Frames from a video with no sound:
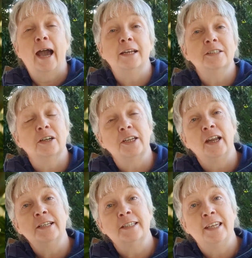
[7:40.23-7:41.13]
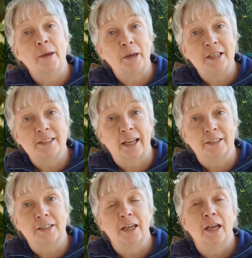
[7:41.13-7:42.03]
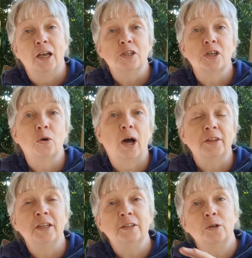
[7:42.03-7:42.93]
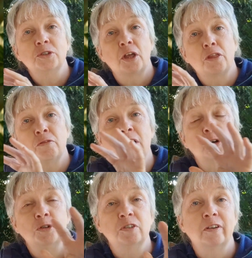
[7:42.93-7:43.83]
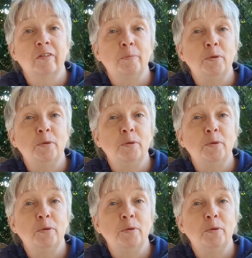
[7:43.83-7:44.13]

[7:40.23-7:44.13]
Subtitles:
and it's got a nice lemony scent. So I think those 3 are going to give a